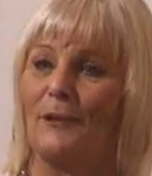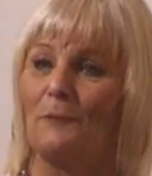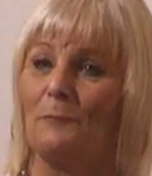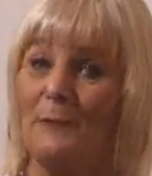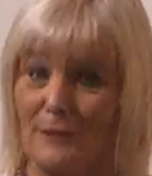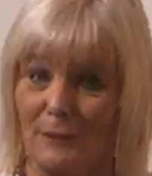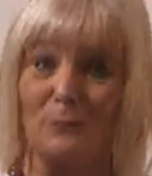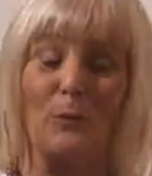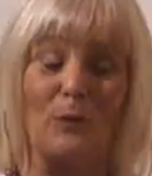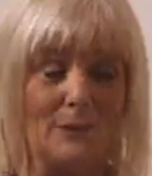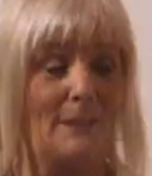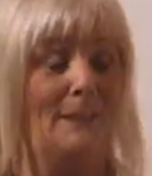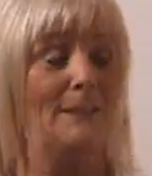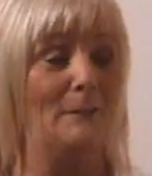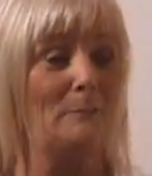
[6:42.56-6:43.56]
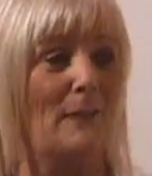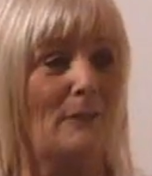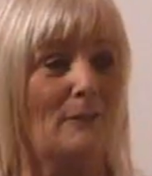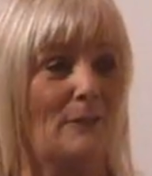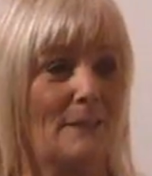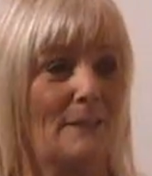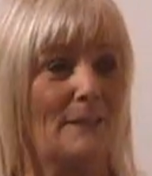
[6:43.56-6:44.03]
speaks what he's
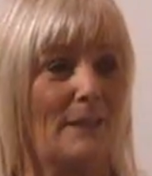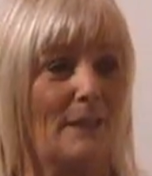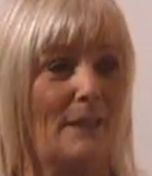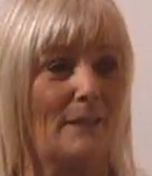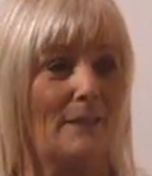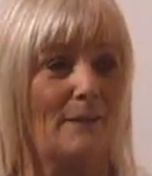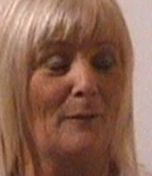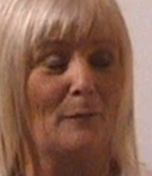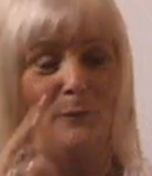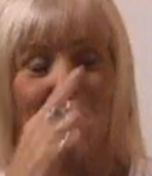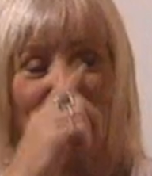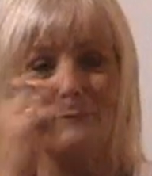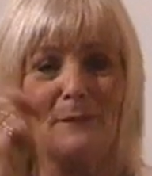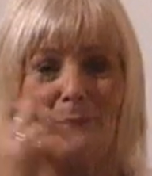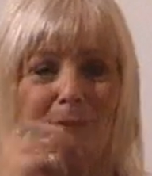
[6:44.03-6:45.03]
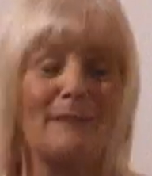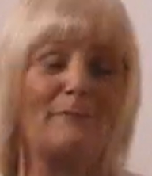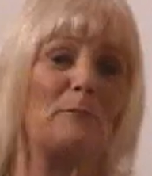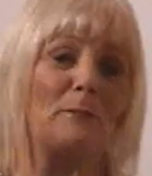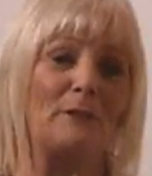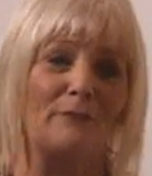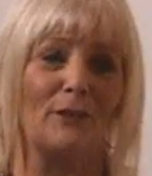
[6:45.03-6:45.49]
about to say. And we sometimes
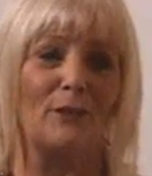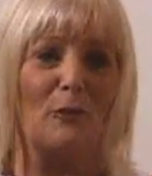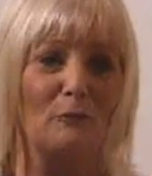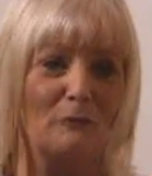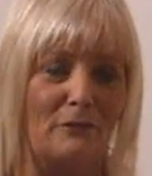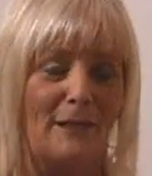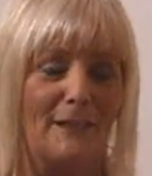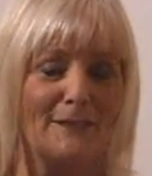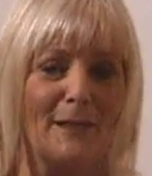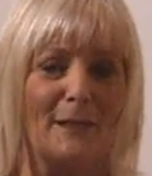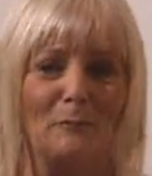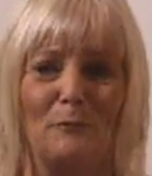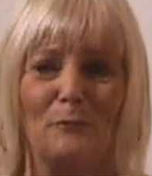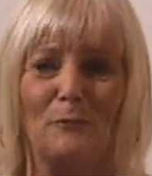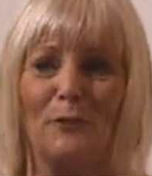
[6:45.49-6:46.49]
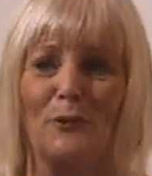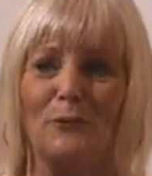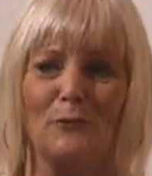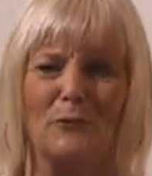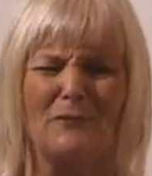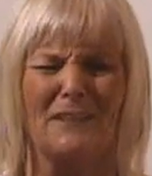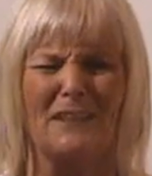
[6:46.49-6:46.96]
have a bit of a conflict. I'm,
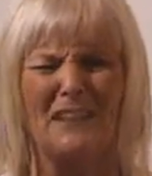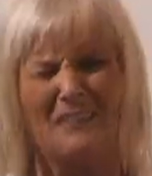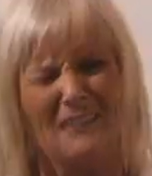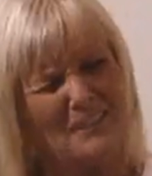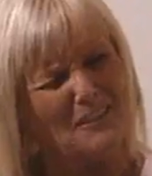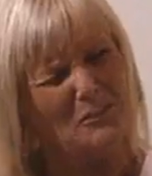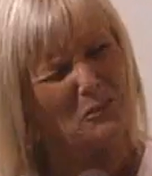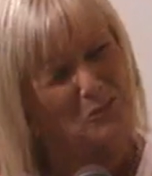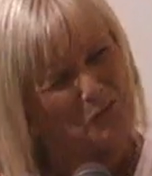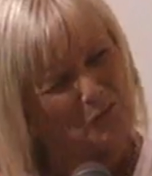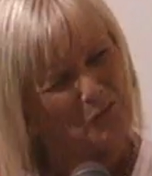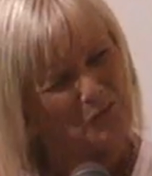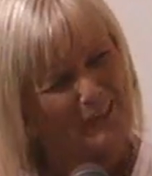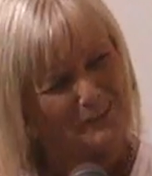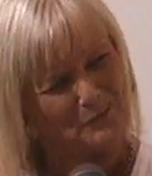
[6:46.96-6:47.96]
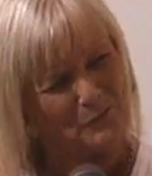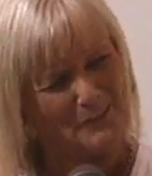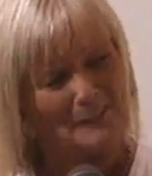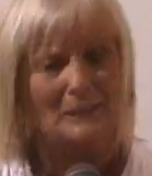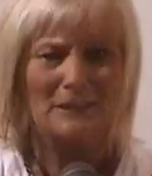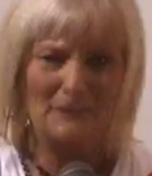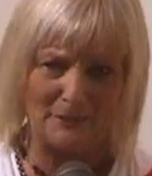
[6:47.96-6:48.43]
sort of saying, "Are you sure that's
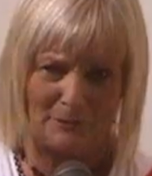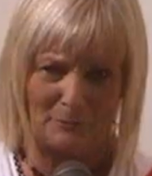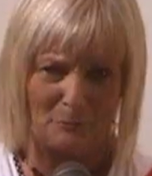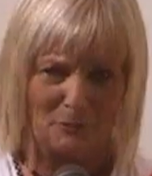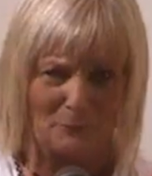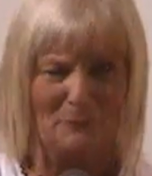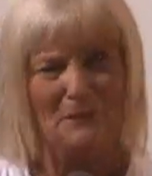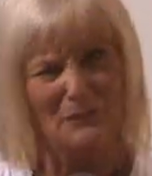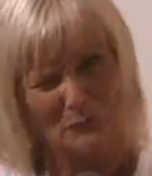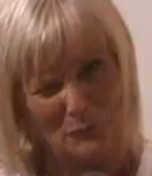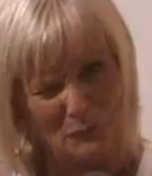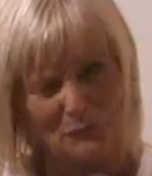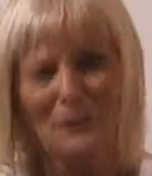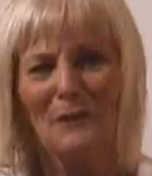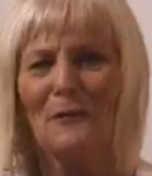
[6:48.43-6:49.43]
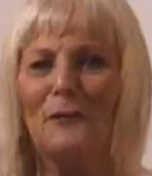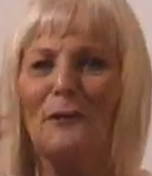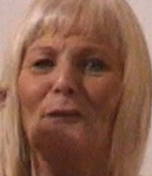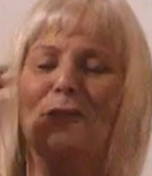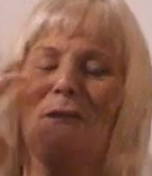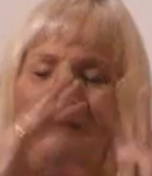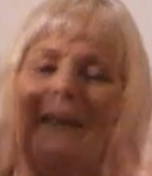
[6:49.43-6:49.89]
why?" "Yes, Blossom. Are you sure?" So
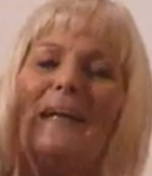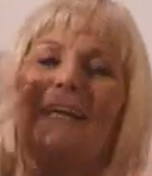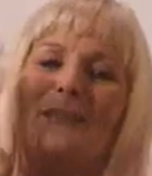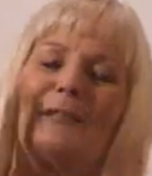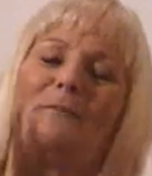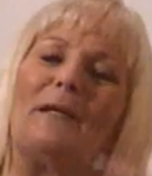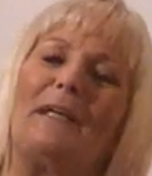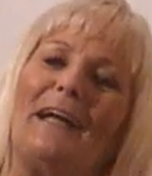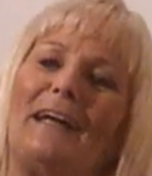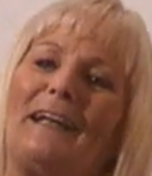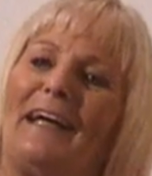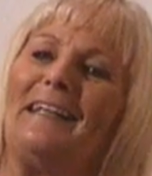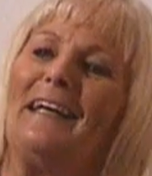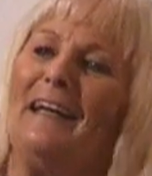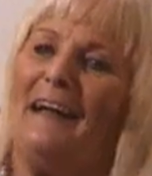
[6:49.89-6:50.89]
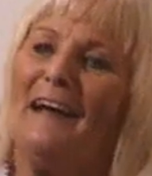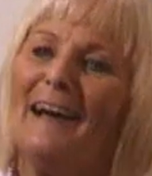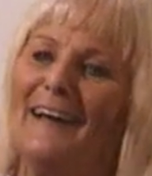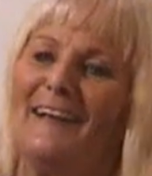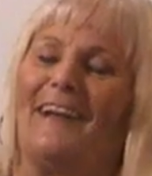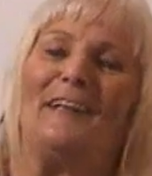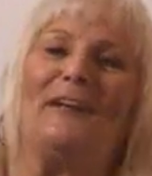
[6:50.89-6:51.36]
it's a bit like
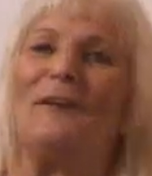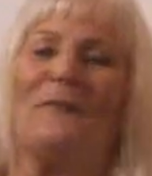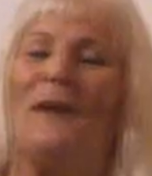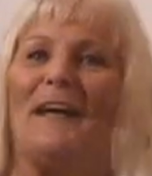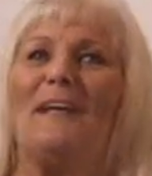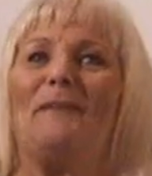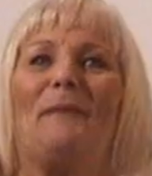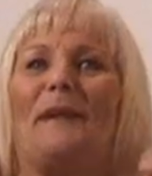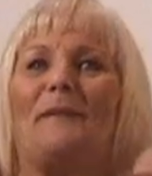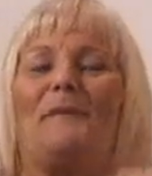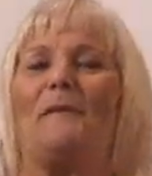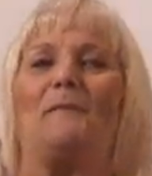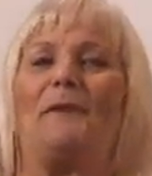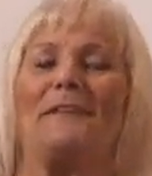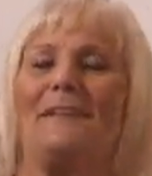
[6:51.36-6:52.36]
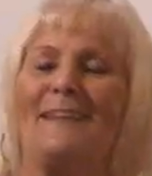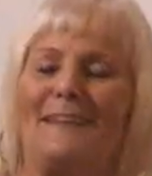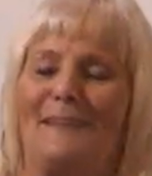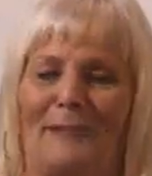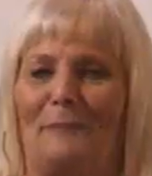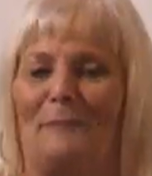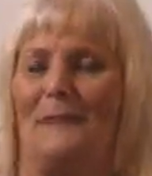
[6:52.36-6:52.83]
that. And I don't know why he picked me, because
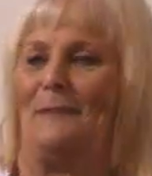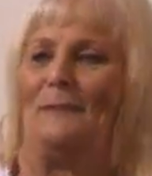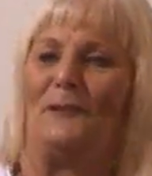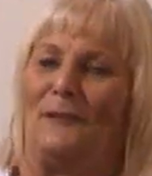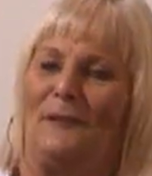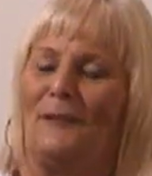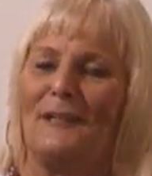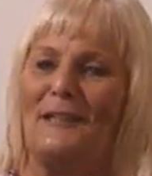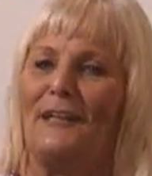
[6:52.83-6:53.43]
I sometimes,